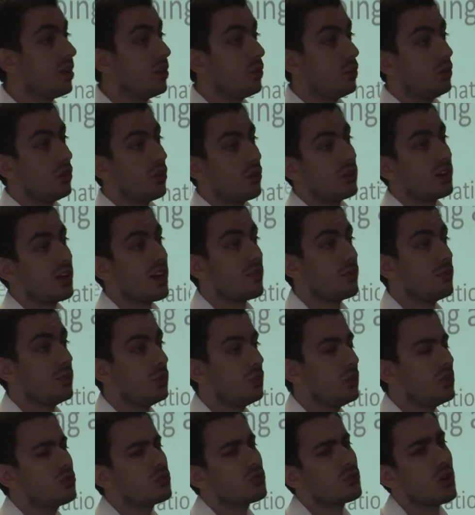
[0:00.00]
we're not the government,
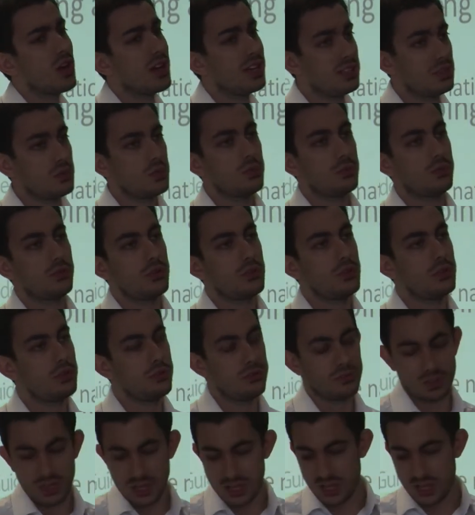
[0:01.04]
we're trying to improve